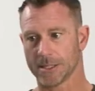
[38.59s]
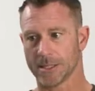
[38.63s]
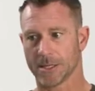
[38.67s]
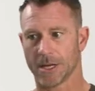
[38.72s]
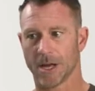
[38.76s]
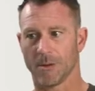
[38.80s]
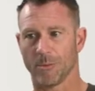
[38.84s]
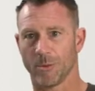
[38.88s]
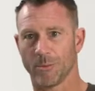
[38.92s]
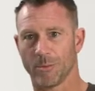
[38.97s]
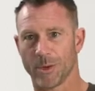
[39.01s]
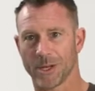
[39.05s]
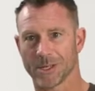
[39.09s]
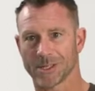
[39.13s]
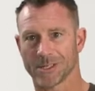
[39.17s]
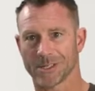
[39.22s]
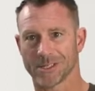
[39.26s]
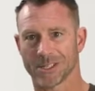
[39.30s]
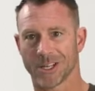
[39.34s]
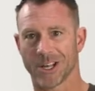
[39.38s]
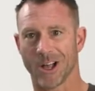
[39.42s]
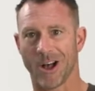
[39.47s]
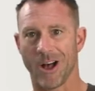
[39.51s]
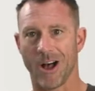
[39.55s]
a couple
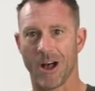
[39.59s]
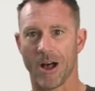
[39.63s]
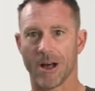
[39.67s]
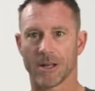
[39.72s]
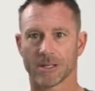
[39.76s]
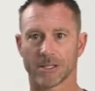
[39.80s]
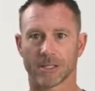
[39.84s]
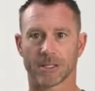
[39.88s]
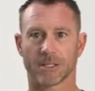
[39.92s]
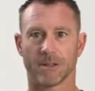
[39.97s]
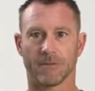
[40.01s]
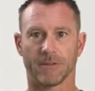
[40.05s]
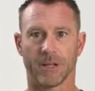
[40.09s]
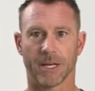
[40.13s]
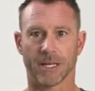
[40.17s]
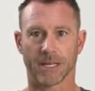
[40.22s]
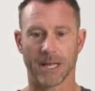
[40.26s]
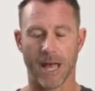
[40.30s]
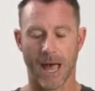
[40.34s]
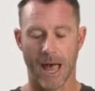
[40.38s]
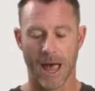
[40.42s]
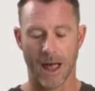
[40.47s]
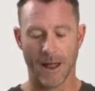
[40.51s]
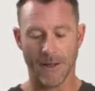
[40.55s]
pieces of gauze, stuff like
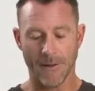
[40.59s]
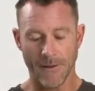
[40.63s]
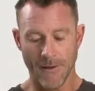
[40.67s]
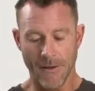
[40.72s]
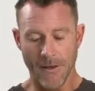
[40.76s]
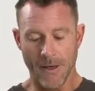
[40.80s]
that.